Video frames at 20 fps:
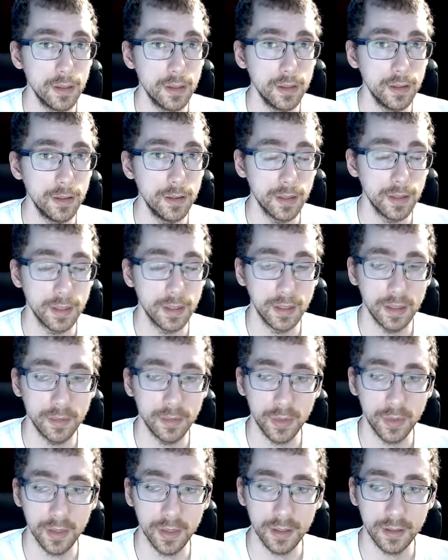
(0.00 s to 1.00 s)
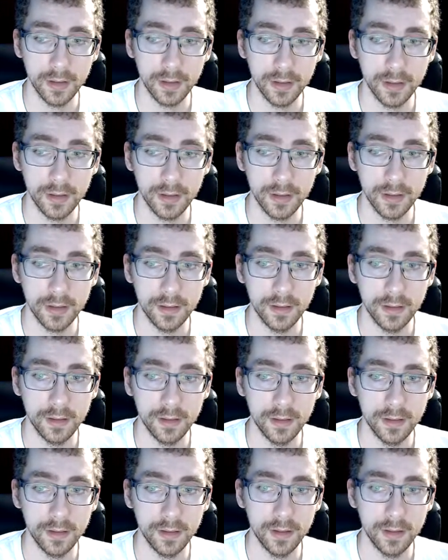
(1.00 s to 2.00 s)
You'll end up with,
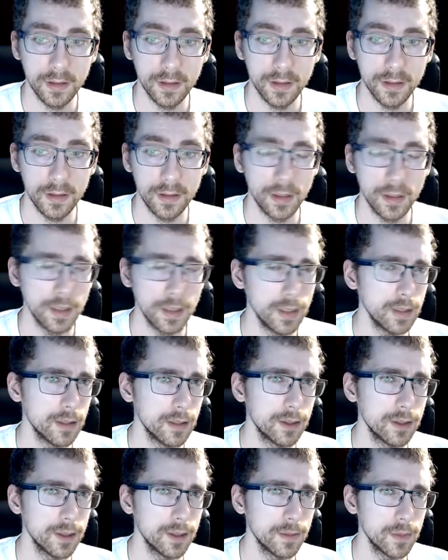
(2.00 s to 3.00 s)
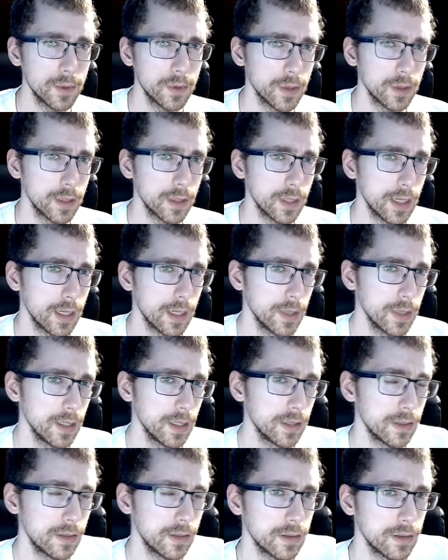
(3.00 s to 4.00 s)
I think there's some sort of
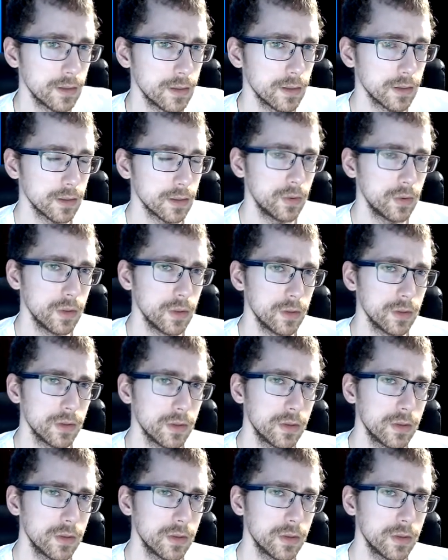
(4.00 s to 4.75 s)
comment or quote